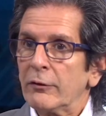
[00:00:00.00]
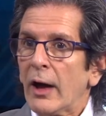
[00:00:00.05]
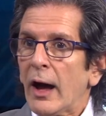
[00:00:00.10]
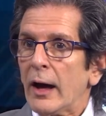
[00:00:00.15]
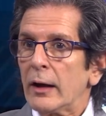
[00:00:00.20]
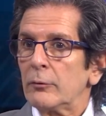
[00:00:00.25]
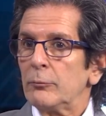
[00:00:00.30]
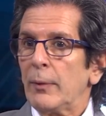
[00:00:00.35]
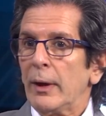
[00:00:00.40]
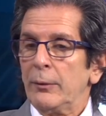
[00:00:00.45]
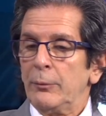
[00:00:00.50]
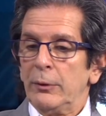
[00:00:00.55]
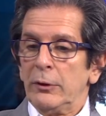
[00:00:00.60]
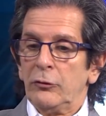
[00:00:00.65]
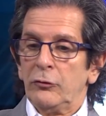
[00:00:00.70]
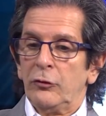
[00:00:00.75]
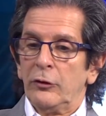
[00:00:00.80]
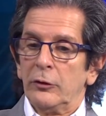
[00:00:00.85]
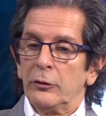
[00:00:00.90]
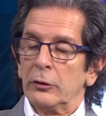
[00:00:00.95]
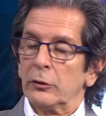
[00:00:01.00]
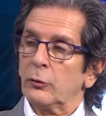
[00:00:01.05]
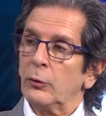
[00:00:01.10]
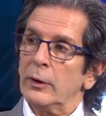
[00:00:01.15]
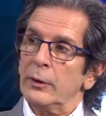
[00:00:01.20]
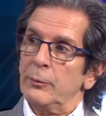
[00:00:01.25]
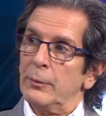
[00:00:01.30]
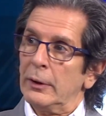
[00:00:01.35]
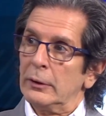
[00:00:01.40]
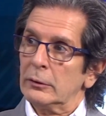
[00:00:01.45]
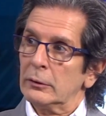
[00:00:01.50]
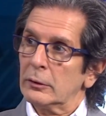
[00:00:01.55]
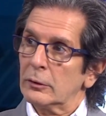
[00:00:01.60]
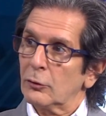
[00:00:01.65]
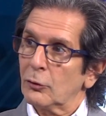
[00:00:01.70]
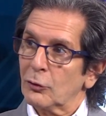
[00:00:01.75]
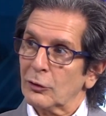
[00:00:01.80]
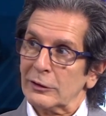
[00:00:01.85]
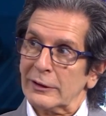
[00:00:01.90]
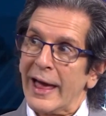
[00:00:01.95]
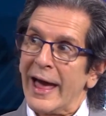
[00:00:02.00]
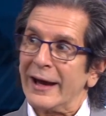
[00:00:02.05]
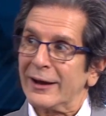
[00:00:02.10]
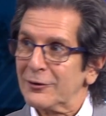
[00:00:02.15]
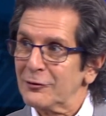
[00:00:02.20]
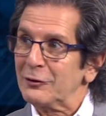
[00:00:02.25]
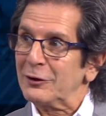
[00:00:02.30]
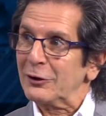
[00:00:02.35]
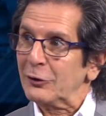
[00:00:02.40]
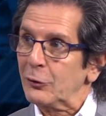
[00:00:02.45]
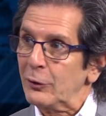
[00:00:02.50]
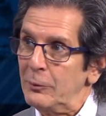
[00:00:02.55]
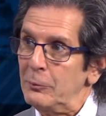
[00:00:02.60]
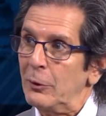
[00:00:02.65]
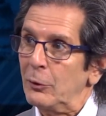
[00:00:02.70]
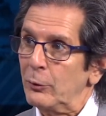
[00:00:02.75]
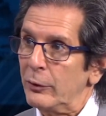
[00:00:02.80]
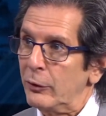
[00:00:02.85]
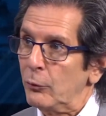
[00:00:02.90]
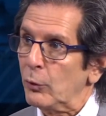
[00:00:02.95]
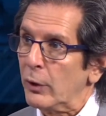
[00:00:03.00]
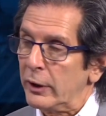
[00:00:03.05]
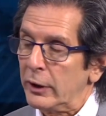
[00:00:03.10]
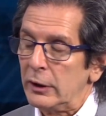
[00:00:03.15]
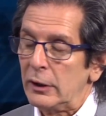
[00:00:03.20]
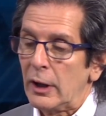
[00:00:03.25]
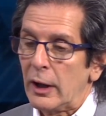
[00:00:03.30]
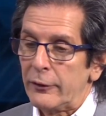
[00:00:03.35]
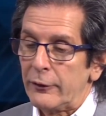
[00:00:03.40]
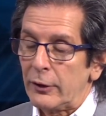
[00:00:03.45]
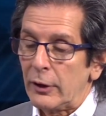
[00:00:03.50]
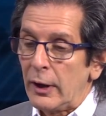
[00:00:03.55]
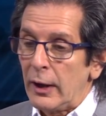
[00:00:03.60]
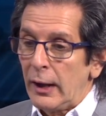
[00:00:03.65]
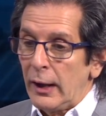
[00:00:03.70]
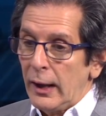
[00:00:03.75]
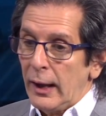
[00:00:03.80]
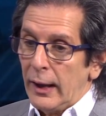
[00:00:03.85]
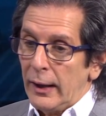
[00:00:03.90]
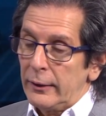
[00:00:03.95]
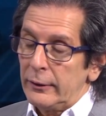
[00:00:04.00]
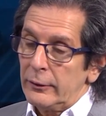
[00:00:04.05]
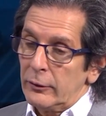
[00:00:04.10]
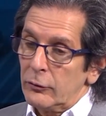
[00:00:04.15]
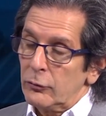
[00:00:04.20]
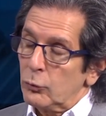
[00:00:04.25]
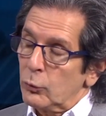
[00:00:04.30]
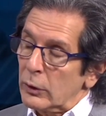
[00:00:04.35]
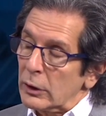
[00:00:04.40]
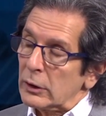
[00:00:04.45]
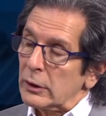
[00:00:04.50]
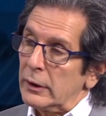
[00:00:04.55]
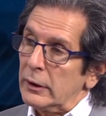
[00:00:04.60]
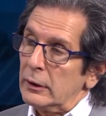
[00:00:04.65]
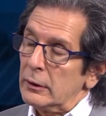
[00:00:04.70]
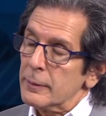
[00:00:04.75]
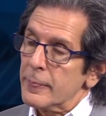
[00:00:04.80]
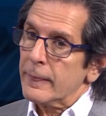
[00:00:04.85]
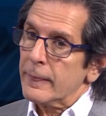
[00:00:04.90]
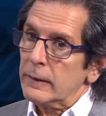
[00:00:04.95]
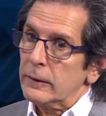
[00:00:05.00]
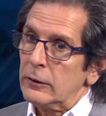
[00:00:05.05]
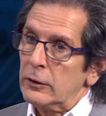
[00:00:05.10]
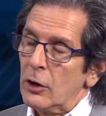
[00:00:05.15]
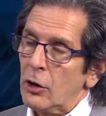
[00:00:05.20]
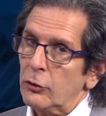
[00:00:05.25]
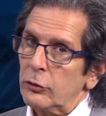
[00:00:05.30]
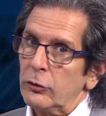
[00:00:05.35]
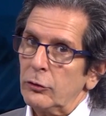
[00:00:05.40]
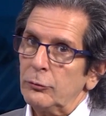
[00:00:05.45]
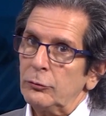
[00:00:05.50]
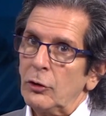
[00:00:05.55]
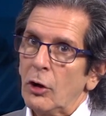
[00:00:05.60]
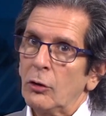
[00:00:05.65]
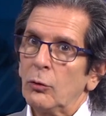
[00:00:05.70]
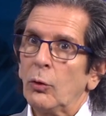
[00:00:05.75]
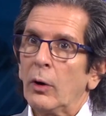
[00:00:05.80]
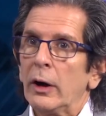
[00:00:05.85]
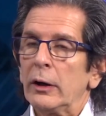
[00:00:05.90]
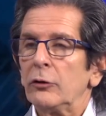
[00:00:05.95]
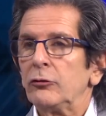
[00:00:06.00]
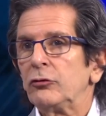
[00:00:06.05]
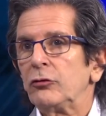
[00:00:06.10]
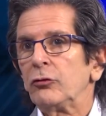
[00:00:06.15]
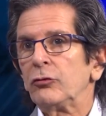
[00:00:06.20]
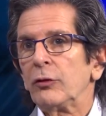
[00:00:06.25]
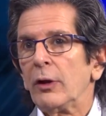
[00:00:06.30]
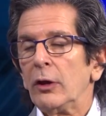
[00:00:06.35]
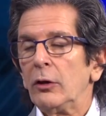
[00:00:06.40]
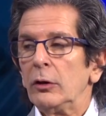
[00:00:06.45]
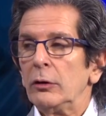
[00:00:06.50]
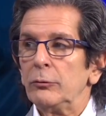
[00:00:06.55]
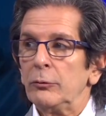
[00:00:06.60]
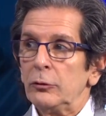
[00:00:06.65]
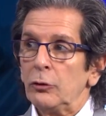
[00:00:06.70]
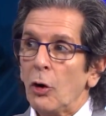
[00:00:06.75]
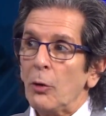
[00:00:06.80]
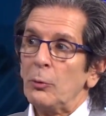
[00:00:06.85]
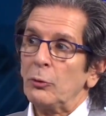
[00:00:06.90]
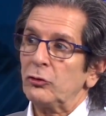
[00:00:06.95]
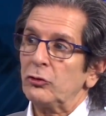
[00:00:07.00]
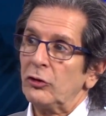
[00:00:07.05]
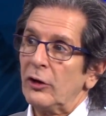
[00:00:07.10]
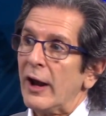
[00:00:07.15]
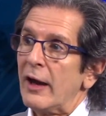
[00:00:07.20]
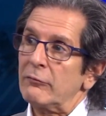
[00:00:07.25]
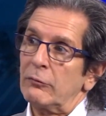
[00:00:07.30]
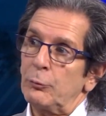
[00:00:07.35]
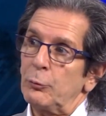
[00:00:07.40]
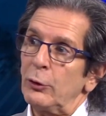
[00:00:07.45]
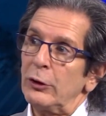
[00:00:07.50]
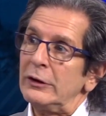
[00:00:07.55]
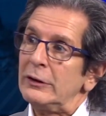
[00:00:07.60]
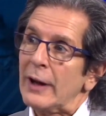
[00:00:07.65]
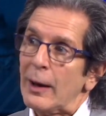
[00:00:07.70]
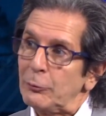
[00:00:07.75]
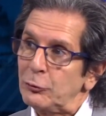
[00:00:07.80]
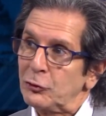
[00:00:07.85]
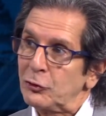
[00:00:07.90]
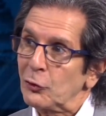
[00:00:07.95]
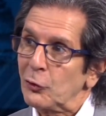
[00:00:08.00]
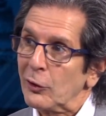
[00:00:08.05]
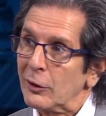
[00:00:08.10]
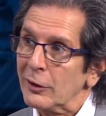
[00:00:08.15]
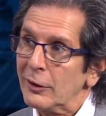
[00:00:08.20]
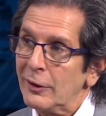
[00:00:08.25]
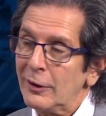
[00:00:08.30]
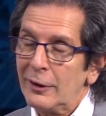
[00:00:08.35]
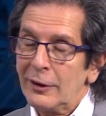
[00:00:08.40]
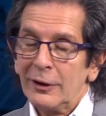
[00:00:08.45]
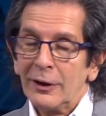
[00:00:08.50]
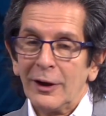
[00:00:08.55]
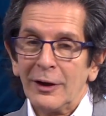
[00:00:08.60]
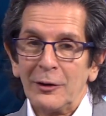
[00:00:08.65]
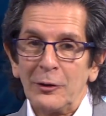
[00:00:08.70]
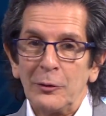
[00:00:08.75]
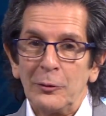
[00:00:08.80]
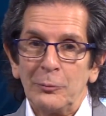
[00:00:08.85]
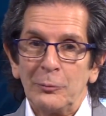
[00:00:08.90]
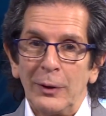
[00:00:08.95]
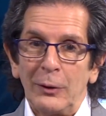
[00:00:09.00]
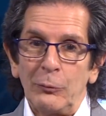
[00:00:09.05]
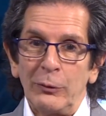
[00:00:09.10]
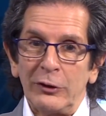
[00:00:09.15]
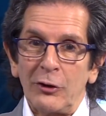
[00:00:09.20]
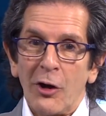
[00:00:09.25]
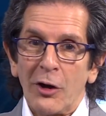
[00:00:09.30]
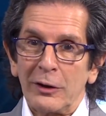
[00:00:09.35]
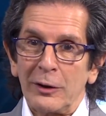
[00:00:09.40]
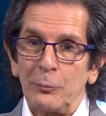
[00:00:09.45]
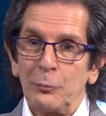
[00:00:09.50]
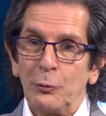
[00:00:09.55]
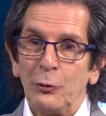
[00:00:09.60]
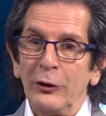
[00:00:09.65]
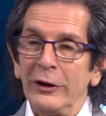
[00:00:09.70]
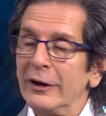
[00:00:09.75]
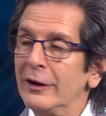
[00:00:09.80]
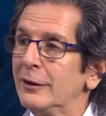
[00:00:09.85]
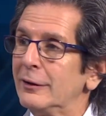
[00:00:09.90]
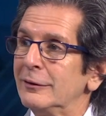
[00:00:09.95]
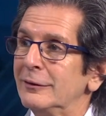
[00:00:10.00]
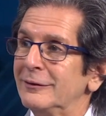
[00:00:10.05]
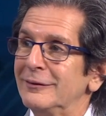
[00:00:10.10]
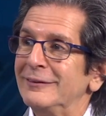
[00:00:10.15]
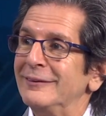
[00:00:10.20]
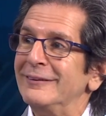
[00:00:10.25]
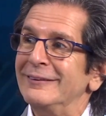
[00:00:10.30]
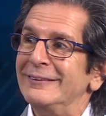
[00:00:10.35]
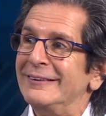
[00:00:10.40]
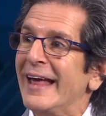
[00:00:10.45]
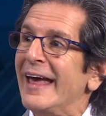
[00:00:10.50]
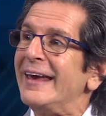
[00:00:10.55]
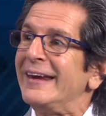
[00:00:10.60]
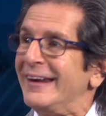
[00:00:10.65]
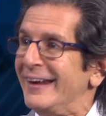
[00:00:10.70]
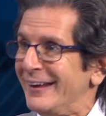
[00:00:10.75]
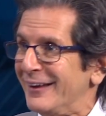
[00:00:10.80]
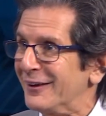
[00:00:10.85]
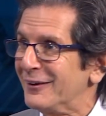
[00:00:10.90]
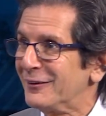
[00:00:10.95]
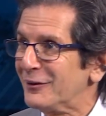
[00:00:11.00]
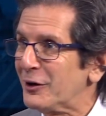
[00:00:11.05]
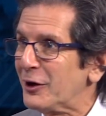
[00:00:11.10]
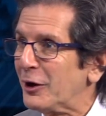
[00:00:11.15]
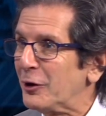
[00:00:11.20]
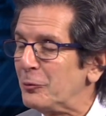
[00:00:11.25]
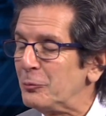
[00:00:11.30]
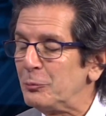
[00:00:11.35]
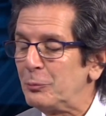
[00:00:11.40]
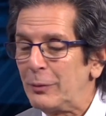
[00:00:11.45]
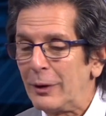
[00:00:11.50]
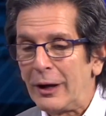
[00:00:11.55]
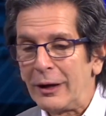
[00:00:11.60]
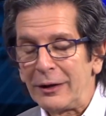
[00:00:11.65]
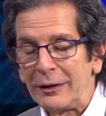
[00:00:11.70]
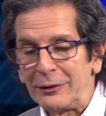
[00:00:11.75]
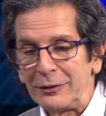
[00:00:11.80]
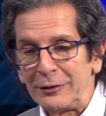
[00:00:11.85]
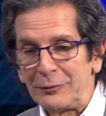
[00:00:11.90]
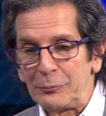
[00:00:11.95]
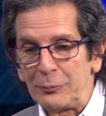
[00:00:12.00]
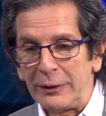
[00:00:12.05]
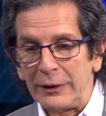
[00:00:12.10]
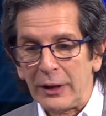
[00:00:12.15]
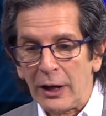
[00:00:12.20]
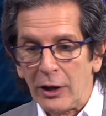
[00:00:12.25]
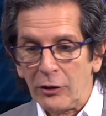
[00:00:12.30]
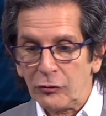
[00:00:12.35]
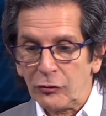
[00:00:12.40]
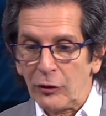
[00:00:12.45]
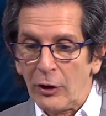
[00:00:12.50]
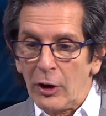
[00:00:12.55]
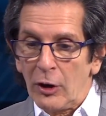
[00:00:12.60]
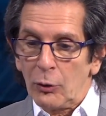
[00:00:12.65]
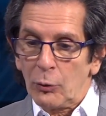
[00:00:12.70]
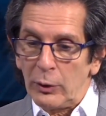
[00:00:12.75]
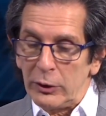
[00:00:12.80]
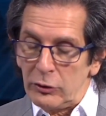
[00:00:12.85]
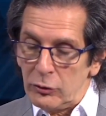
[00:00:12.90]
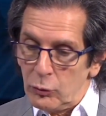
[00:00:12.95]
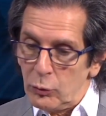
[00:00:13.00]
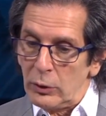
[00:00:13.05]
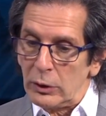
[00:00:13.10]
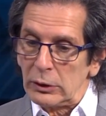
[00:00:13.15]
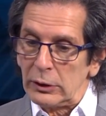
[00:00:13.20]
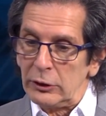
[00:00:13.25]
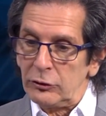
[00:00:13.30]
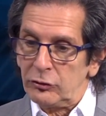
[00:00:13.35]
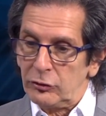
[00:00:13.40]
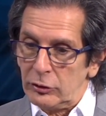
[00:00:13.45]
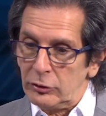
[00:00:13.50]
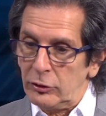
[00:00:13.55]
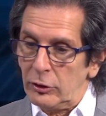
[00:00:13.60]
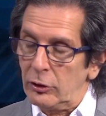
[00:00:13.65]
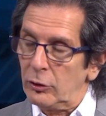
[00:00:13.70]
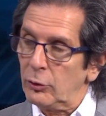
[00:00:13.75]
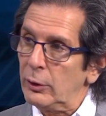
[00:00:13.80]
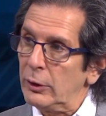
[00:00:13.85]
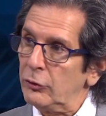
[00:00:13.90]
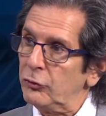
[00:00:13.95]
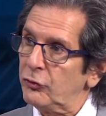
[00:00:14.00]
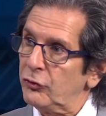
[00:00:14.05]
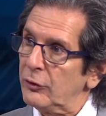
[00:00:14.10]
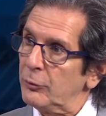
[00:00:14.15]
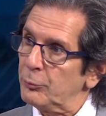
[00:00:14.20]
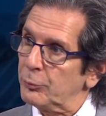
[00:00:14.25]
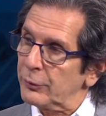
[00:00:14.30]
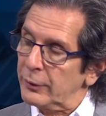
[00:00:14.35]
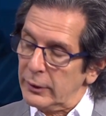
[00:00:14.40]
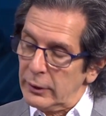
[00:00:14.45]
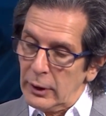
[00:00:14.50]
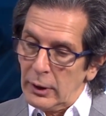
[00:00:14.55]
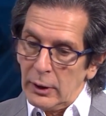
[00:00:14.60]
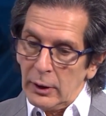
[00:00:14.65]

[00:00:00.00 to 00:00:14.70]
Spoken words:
got maybe is their agreement or lack of an agreement with one another. And really, you don't want, it's just, you almost should have a prenuptial, but we call it a pre-dating, because what you really should do is simply